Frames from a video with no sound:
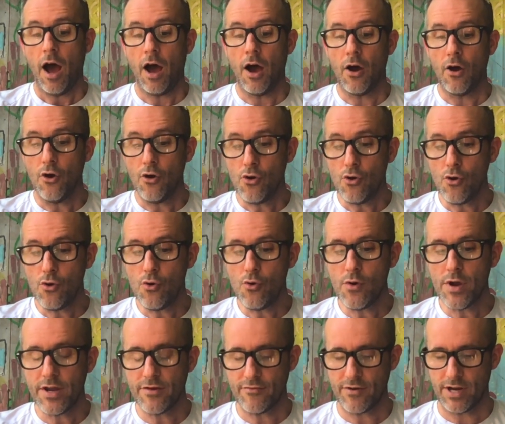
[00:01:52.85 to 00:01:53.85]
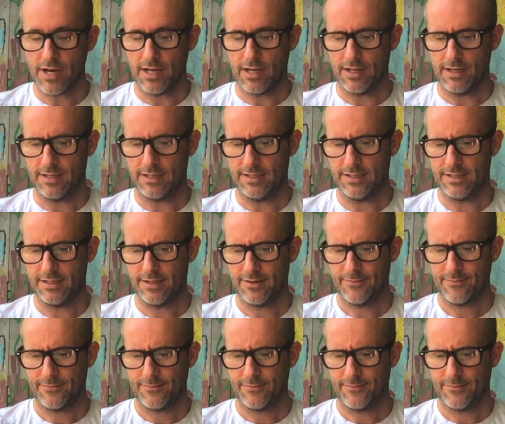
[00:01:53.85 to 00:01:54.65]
Oh, he realised.